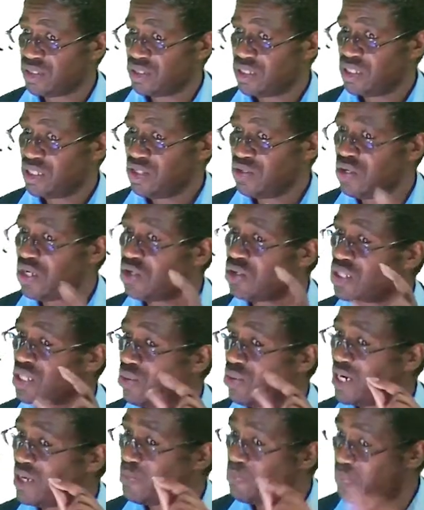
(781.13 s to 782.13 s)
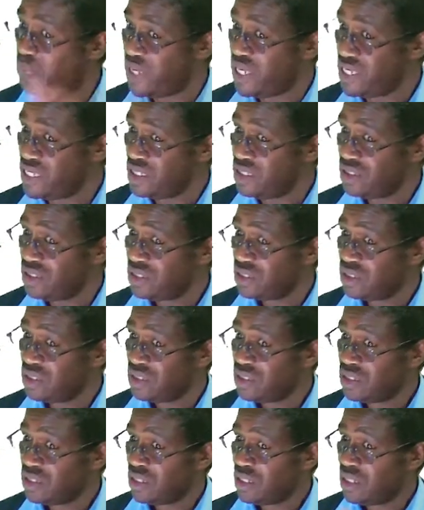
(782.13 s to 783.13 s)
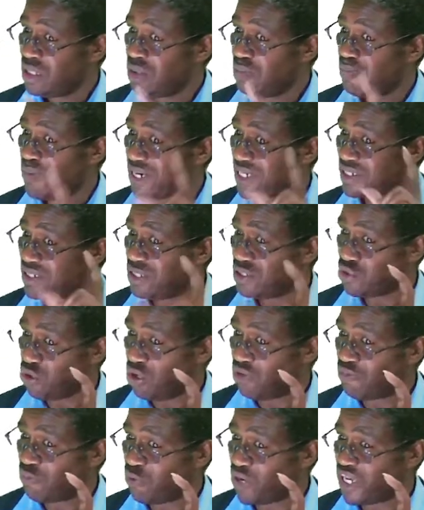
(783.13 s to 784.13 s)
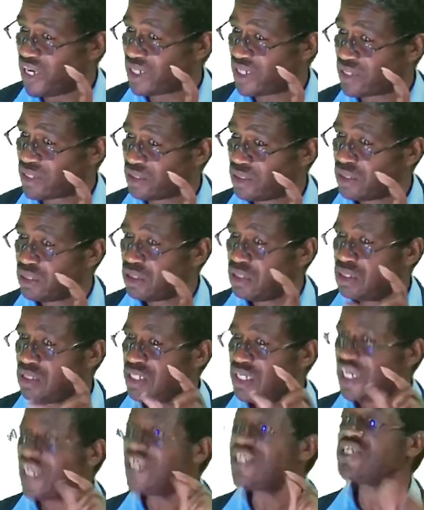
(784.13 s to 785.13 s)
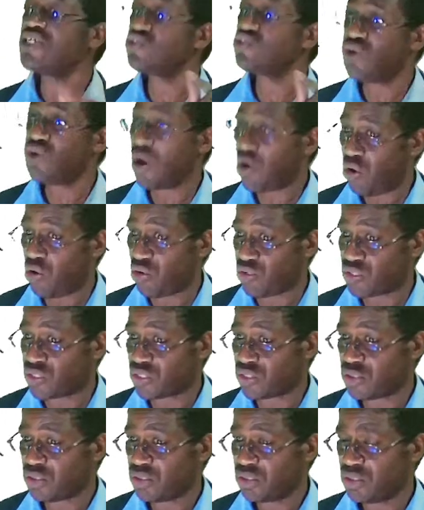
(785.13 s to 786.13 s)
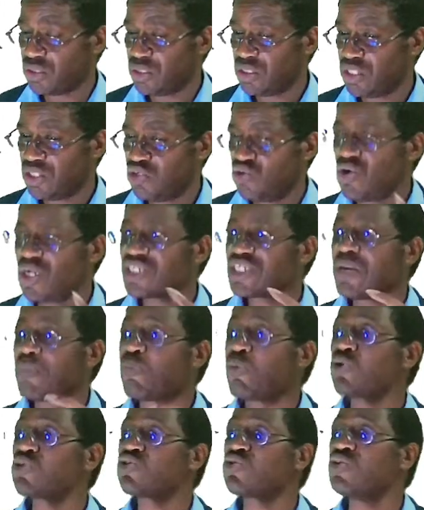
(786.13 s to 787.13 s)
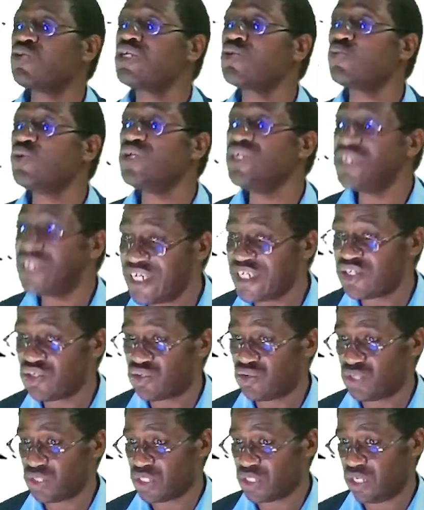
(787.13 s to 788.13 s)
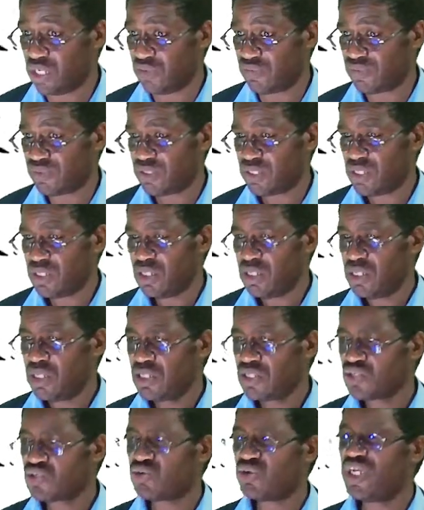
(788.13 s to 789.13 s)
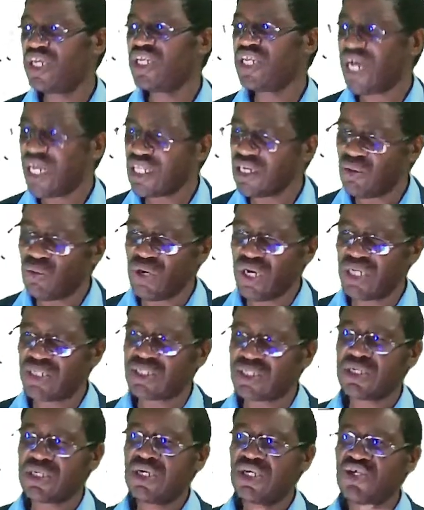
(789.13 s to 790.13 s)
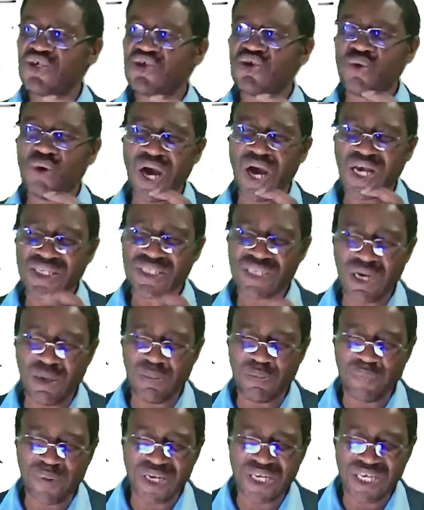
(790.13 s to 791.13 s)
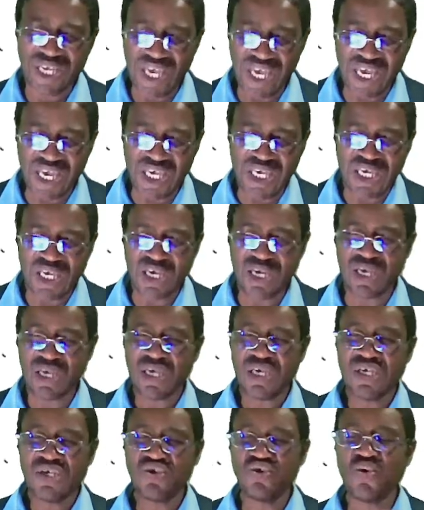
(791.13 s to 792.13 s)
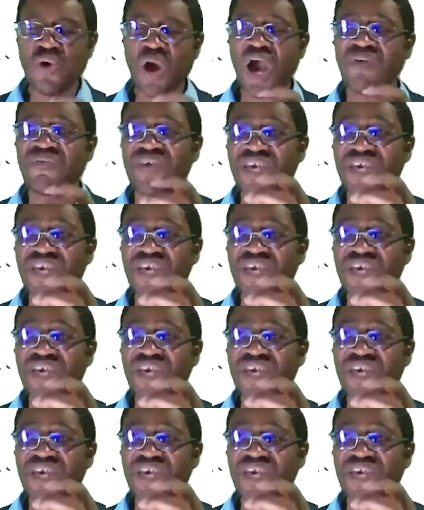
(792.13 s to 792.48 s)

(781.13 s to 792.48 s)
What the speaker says: you are not the one paying, but don't forget, it is your cost. You are supposed to liquidate yourself. So in other words, you as company A, you have